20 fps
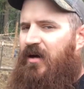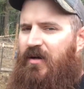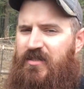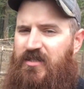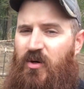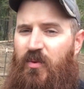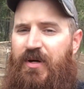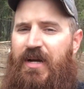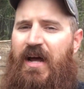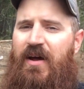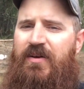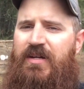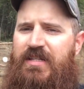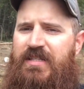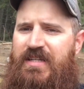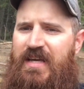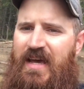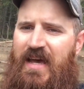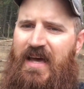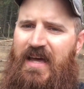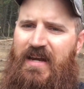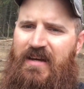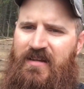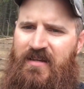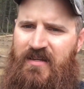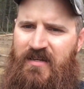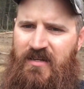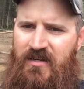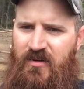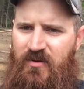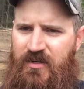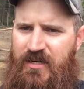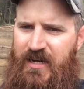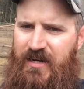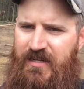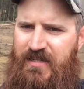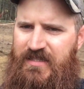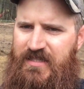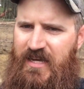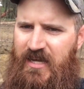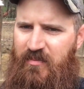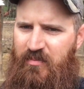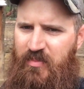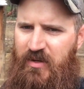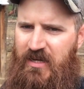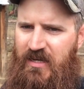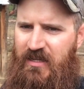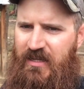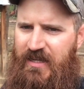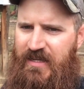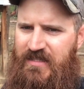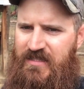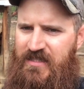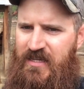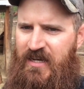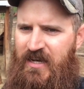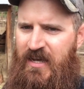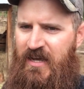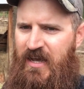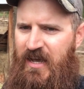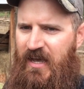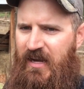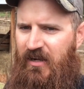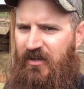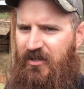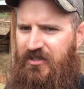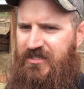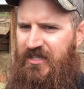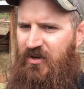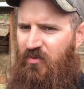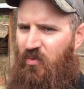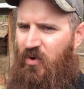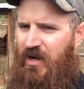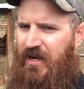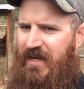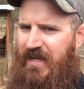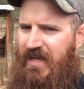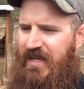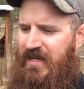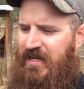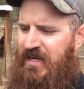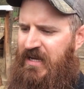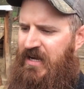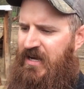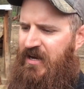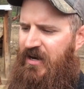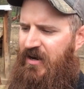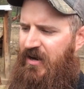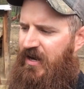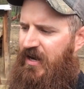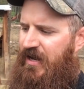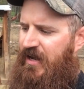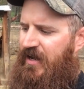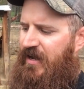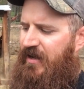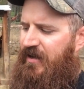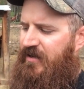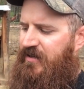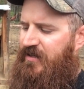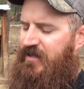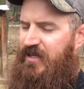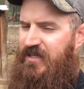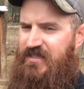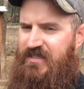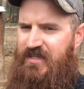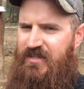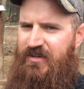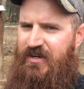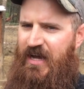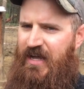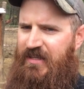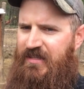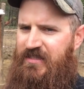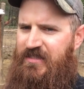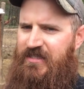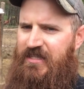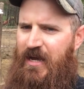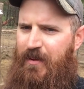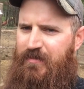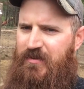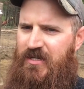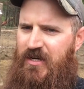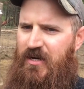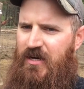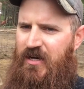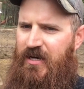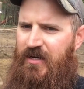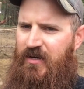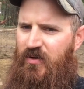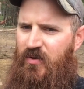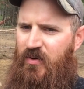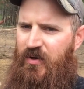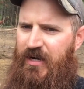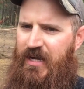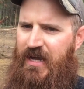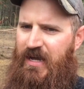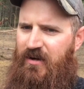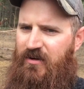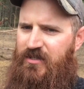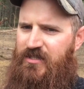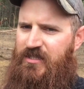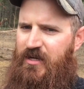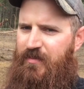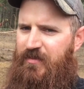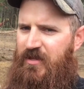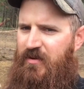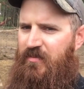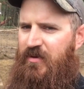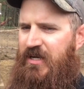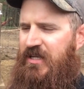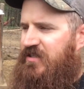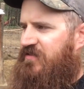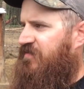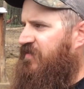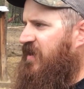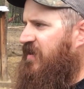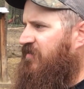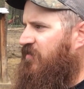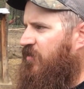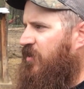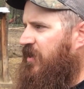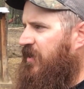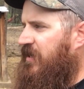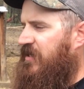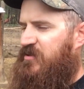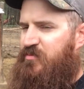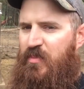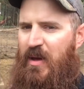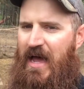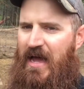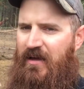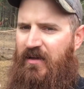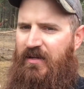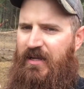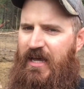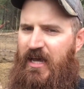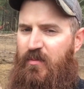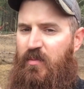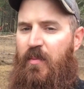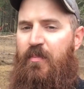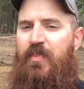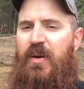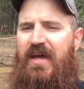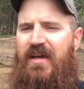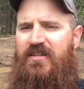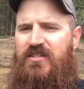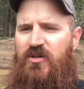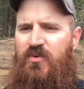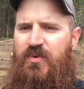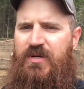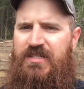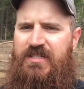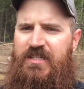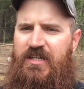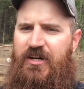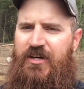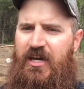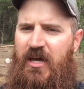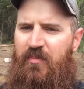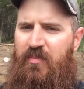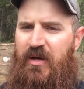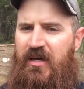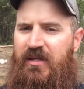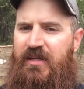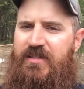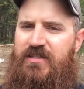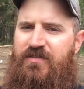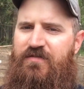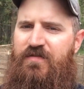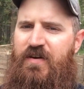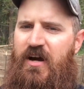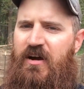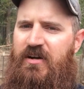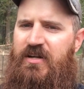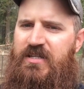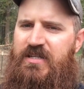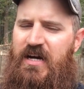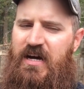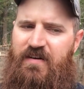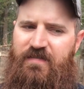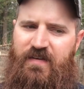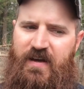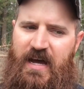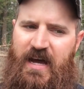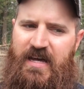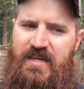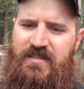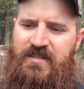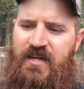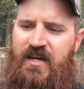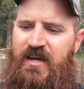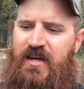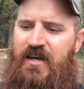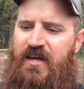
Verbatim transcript: So we're down to 10. We're down to 10 piglets, and it looks like one in here has either gotten stepped on or hit or something, but it's favoring its back leg. But pigs are resilient. Piglets are very tough, guys.